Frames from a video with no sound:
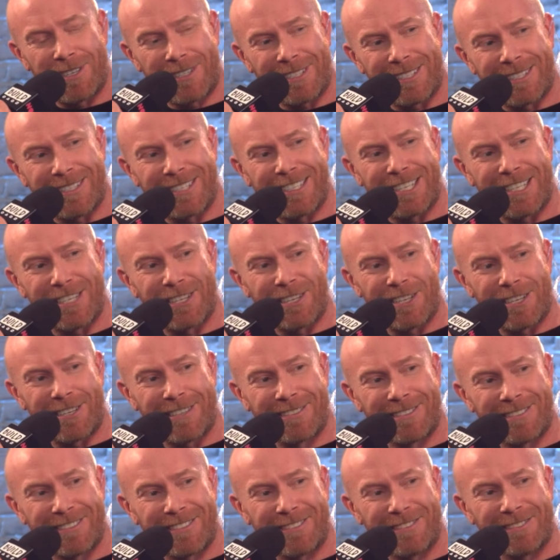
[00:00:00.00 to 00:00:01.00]

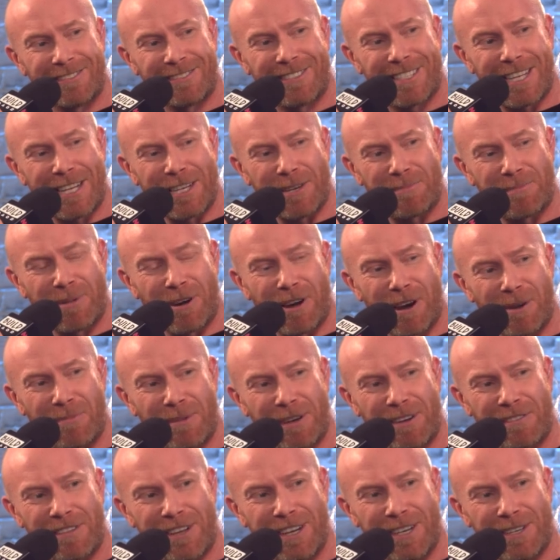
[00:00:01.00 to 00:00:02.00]
consider taking part in
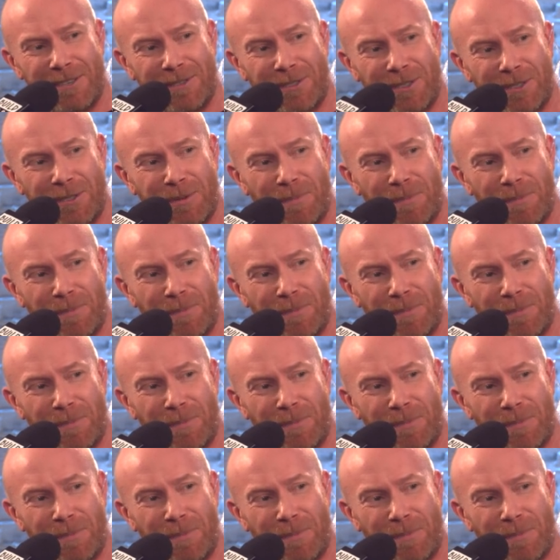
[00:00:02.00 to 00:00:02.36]
one of those?